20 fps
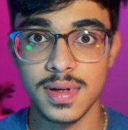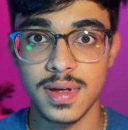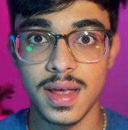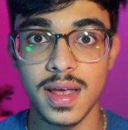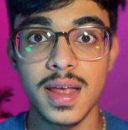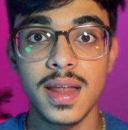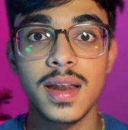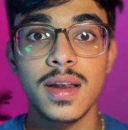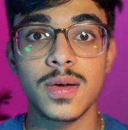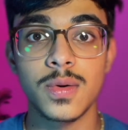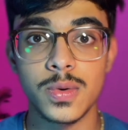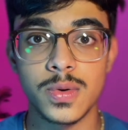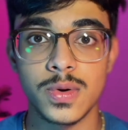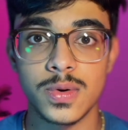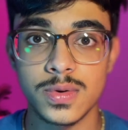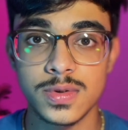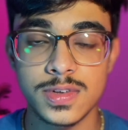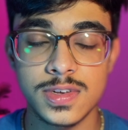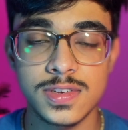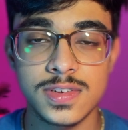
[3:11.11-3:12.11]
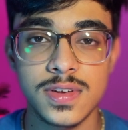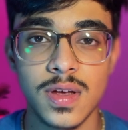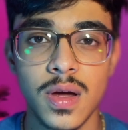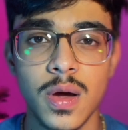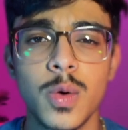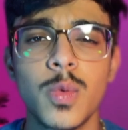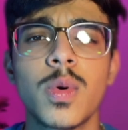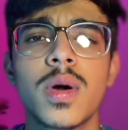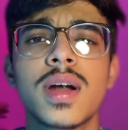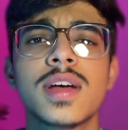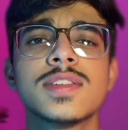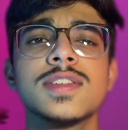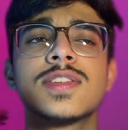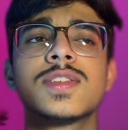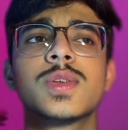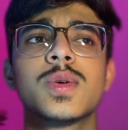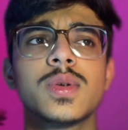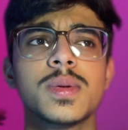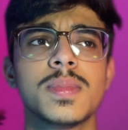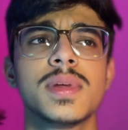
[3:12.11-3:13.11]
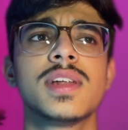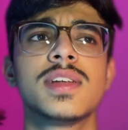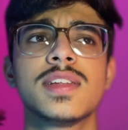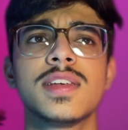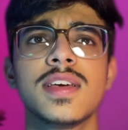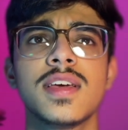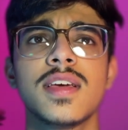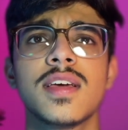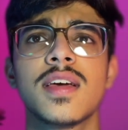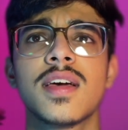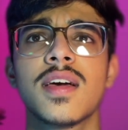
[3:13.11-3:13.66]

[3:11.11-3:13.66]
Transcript: in GoodNotes. Whereas Notability